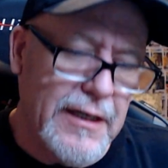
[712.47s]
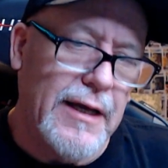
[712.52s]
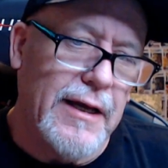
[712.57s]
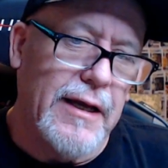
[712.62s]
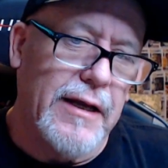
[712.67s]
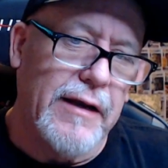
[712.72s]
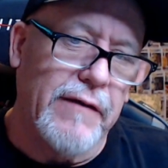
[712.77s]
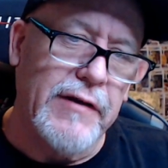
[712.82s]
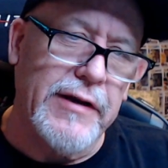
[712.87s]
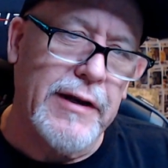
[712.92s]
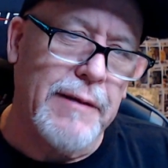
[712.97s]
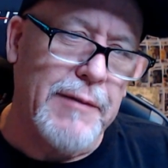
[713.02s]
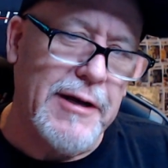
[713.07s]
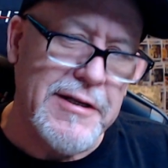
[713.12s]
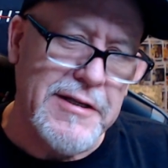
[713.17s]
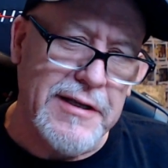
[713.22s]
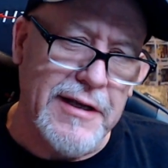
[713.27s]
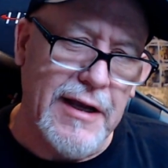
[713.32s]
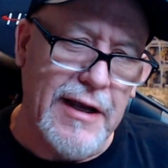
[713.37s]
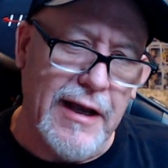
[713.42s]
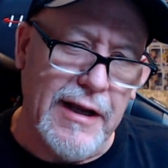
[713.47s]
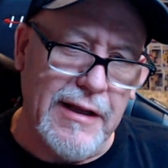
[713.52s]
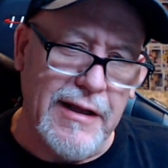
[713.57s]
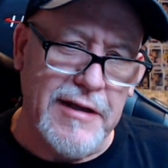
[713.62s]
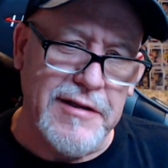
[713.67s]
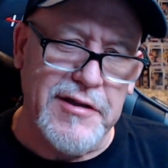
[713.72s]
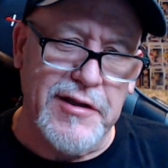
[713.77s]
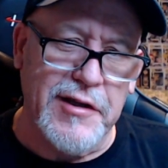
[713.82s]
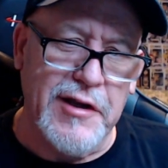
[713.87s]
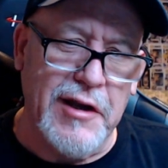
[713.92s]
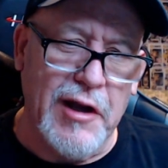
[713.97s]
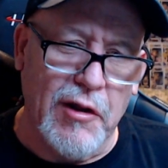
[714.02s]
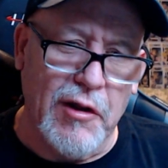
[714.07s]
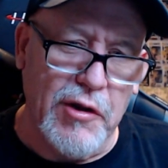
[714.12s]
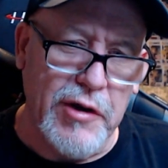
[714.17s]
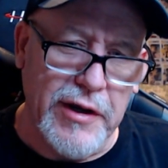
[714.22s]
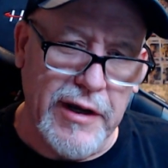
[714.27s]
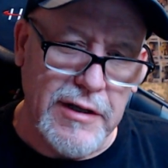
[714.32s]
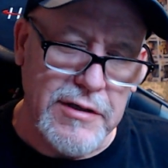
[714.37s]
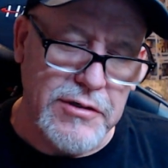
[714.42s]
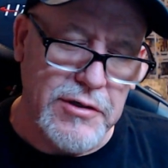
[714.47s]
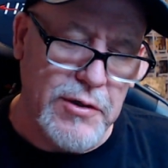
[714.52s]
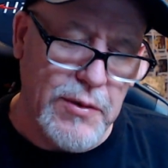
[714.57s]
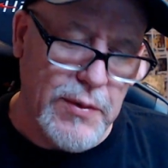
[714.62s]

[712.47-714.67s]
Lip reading: And every time I say I glance at the color, you guys know what